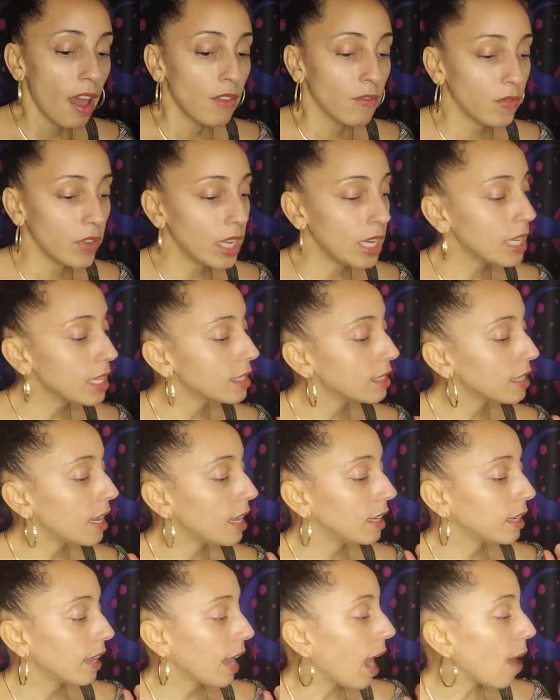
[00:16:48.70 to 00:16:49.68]
Venus
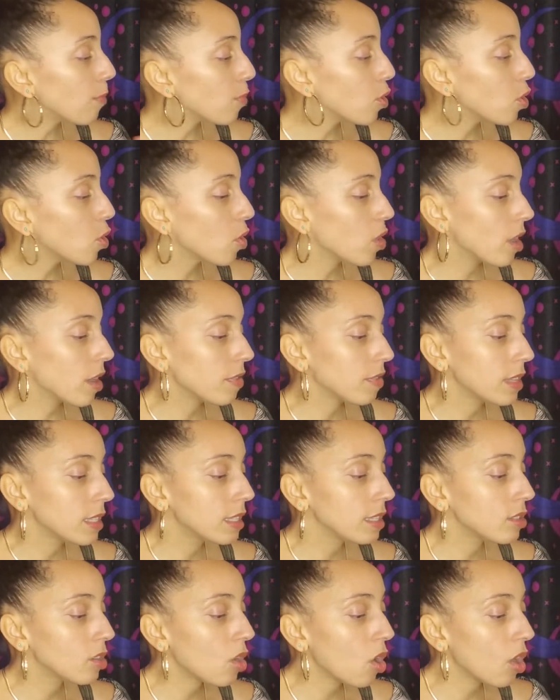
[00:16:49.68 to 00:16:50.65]
in Capricorn. This
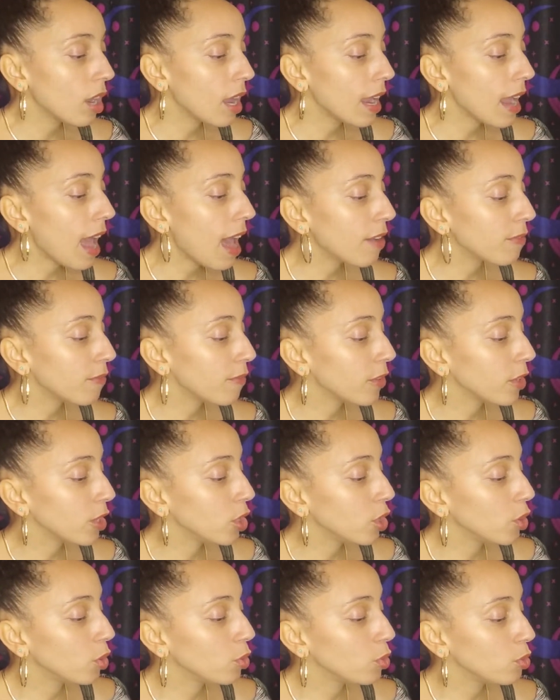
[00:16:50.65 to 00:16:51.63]
is all I have for
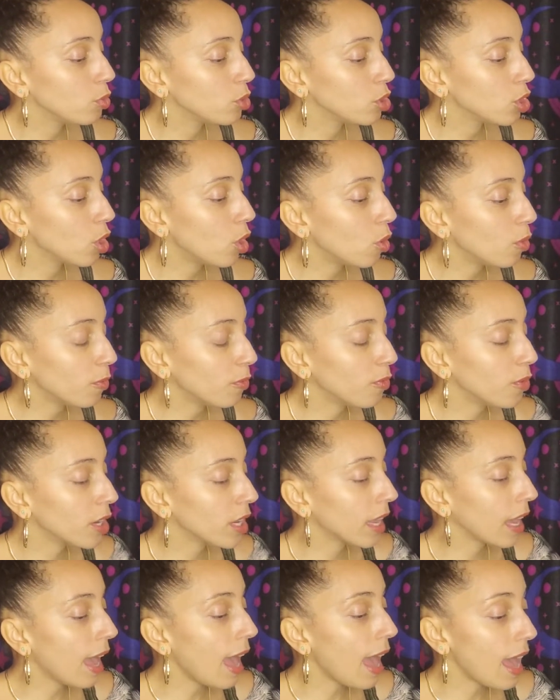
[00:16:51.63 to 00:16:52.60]
you. Don't
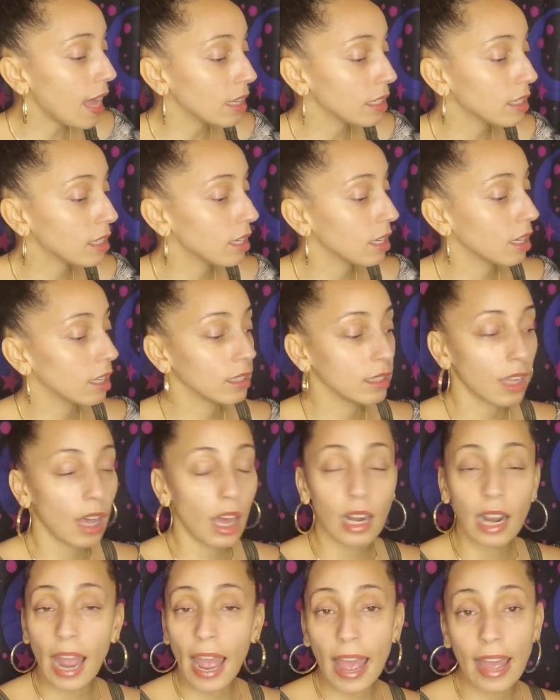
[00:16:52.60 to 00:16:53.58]
forget a lot
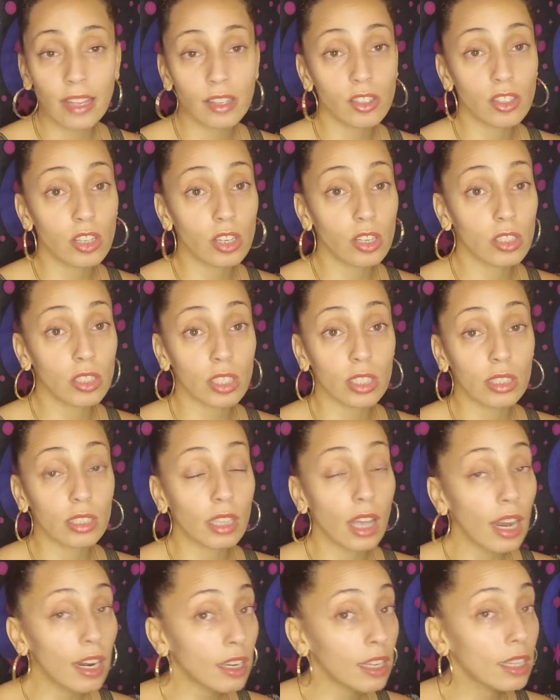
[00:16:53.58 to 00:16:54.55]
of answers, a
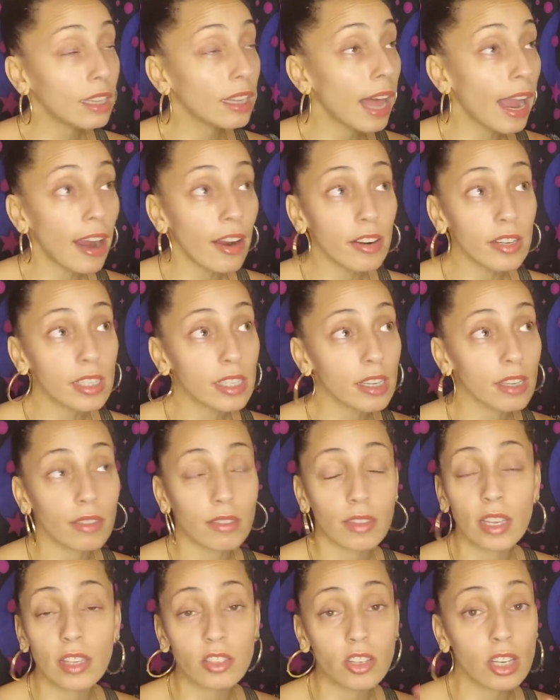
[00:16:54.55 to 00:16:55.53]
lot of clarity.
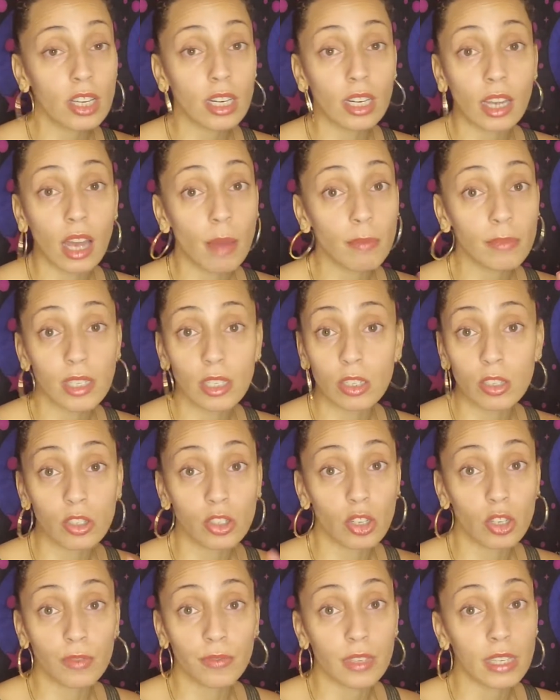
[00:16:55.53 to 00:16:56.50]
Things are going to come to the
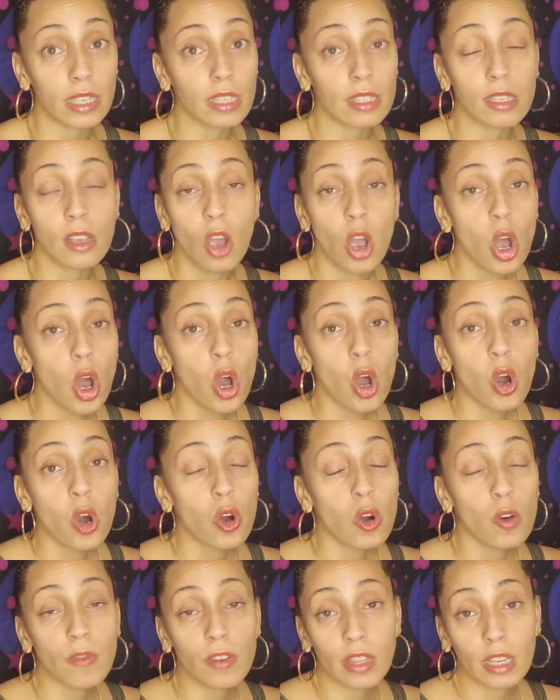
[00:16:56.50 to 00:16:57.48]
surface
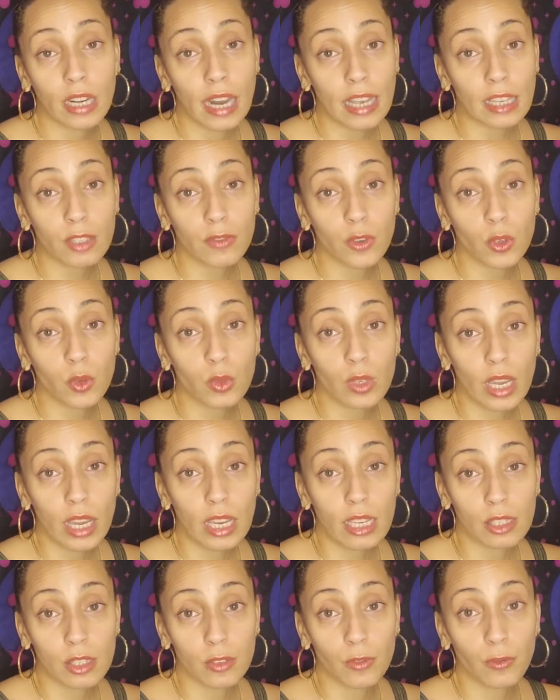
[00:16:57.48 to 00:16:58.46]
over the next few
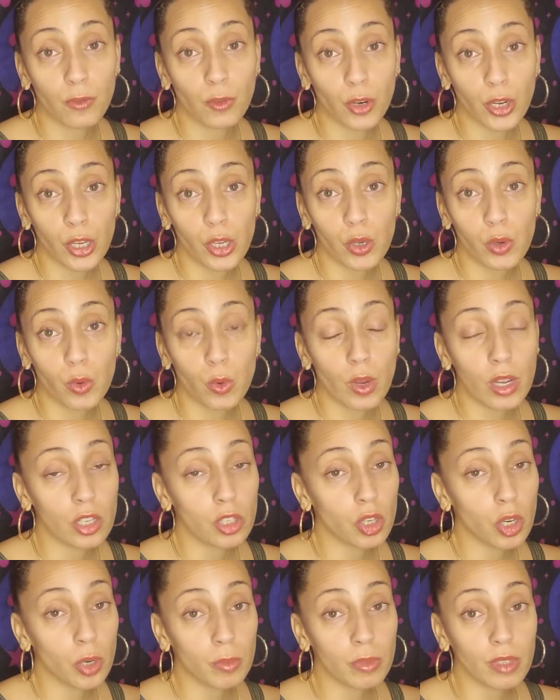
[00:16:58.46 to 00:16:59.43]
days for you in
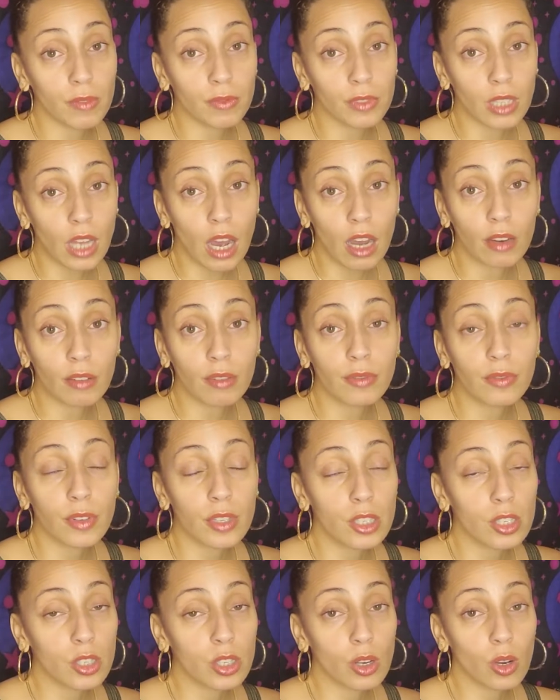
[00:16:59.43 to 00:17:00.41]
terms of love.
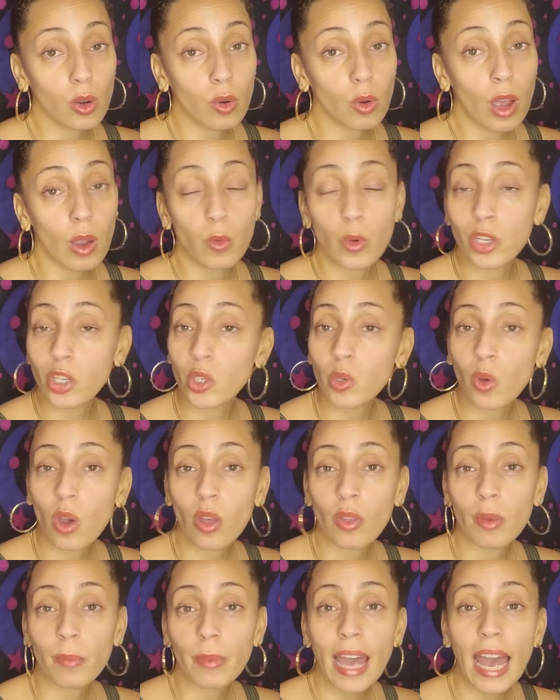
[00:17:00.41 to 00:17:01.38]
So I wish you
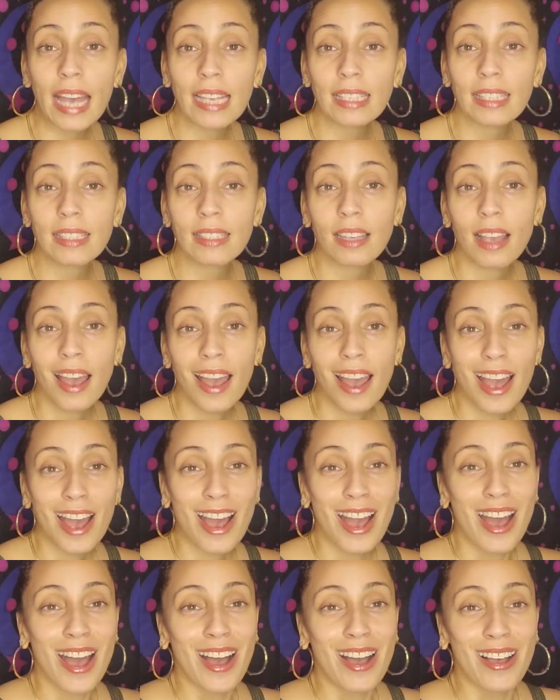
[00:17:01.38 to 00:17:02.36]
all the best.
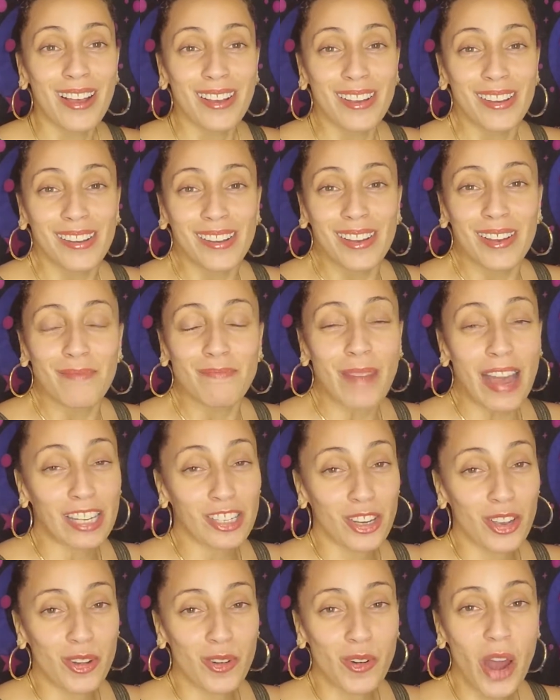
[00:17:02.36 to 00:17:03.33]

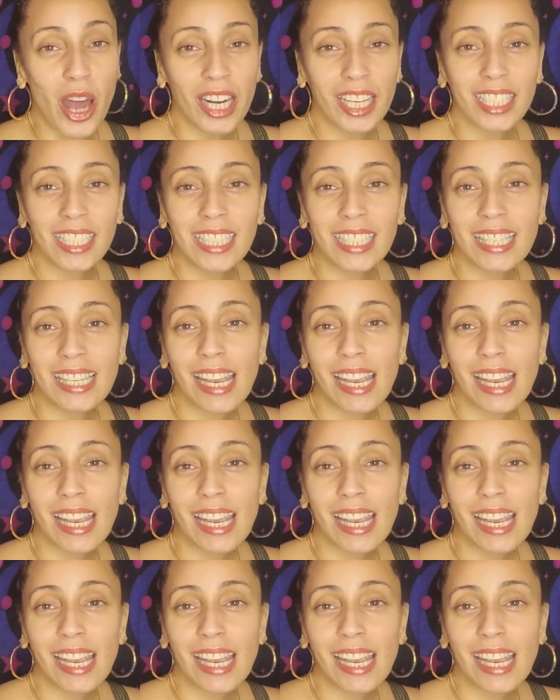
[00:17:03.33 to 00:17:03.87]
Magical Chronicles